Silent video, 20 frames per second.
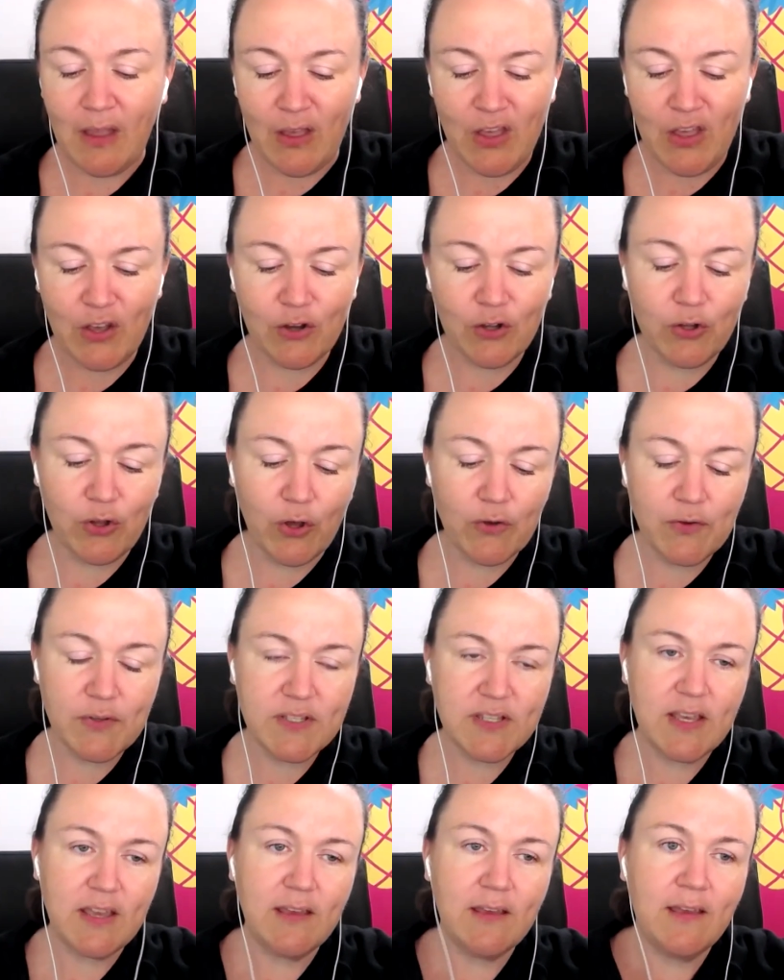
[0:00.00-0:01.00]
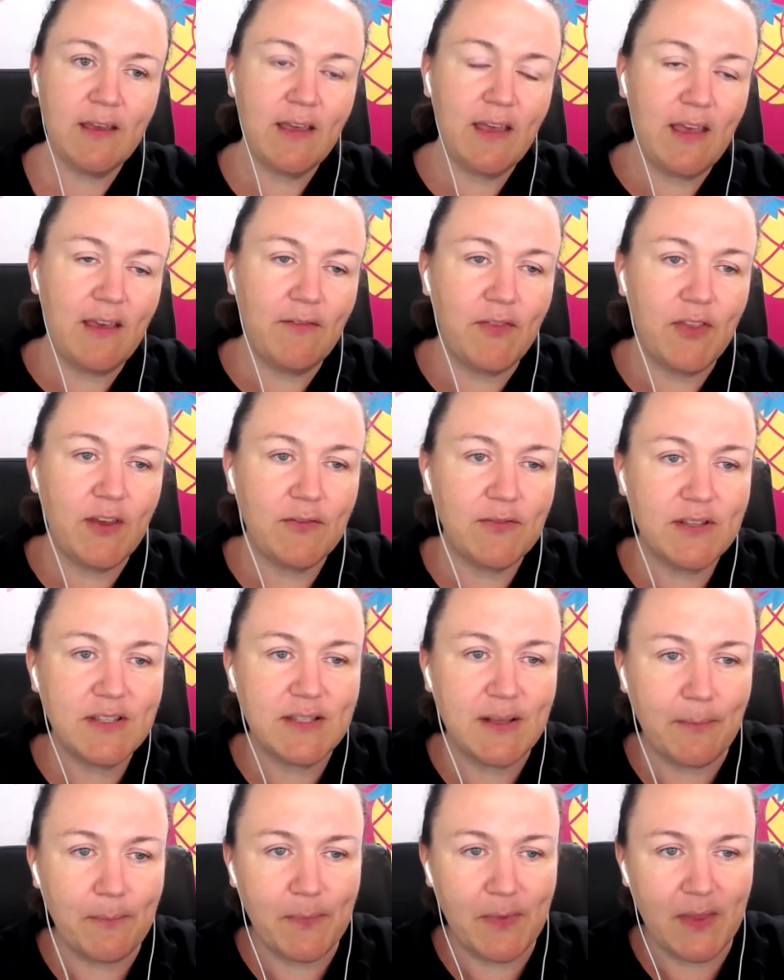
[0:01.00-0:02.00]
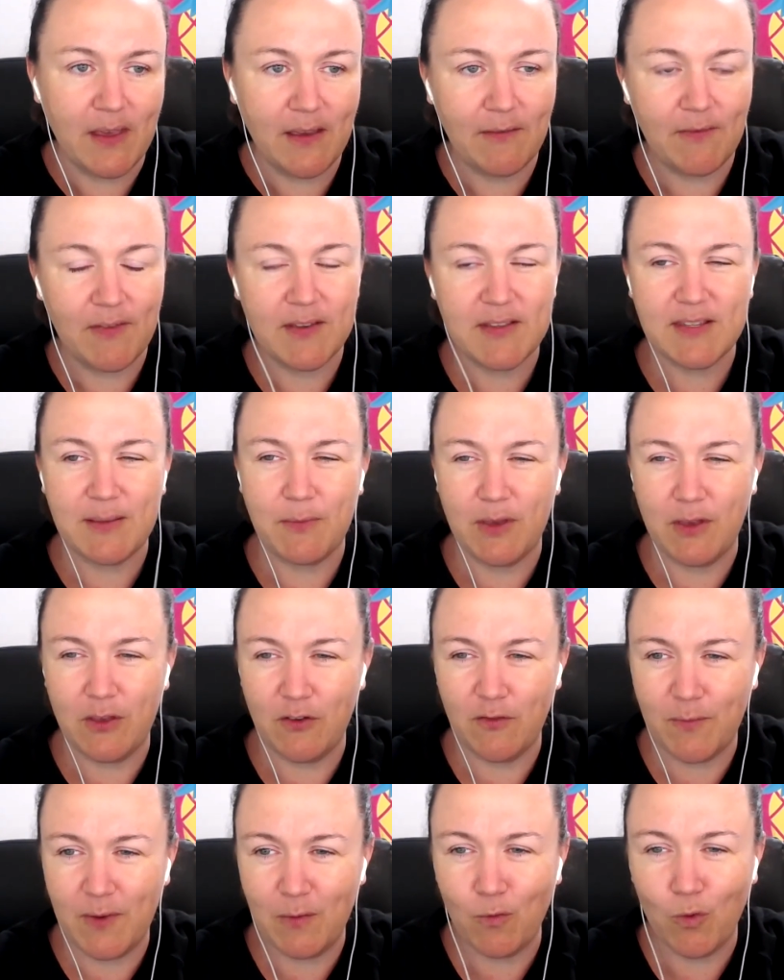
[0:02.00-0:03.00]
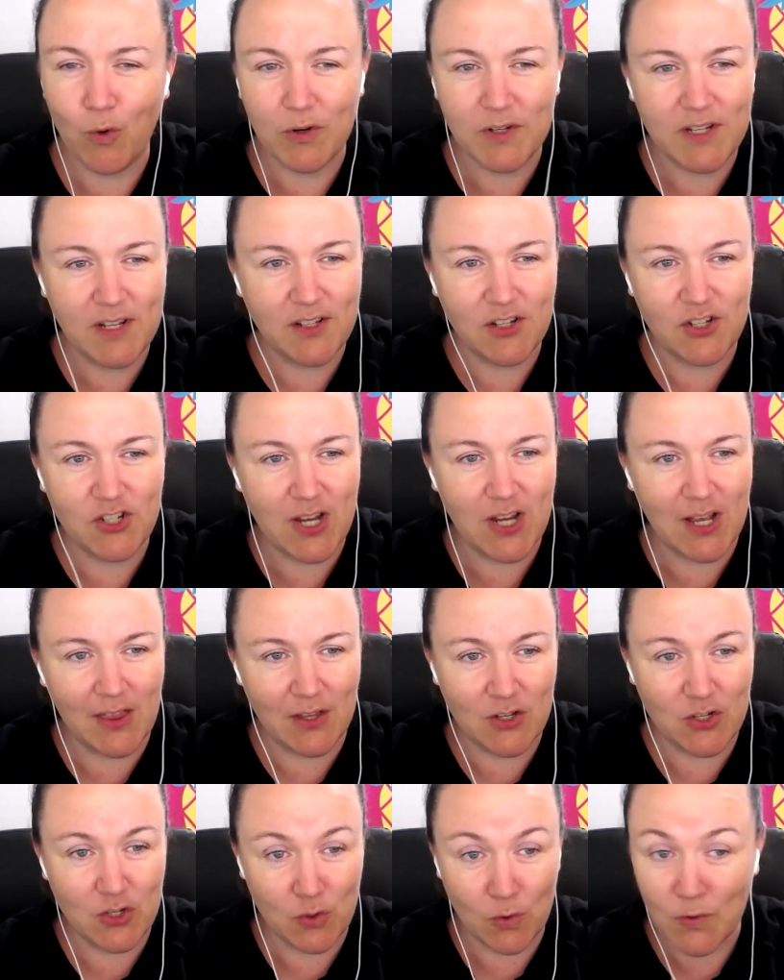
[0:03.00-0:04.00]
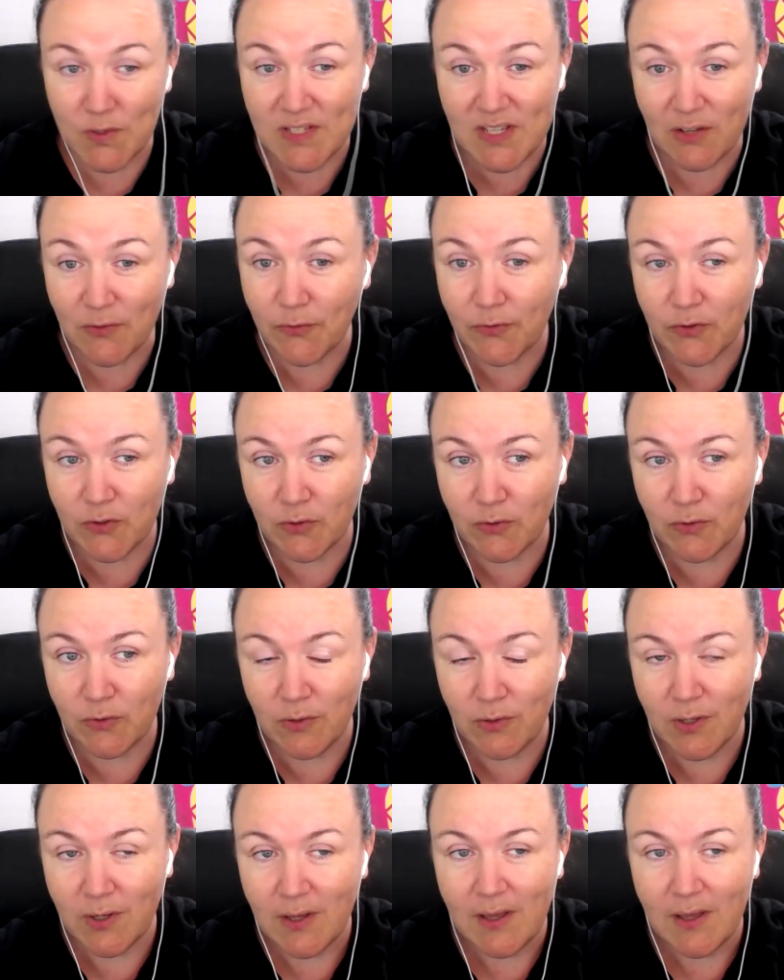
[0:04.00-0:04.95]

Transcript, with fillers: in closing, if there's something you've been wanting to challenge yourself to,